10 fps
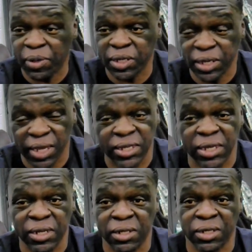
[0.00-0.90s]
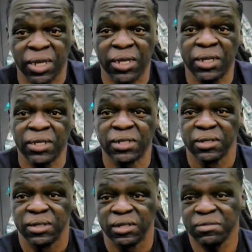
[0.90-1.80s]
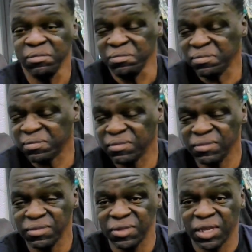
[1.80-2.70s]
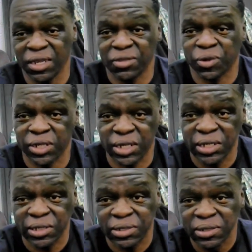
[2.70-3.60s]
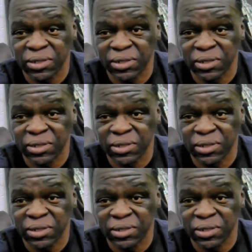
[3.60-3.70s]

but at the end of the day, it is what it is.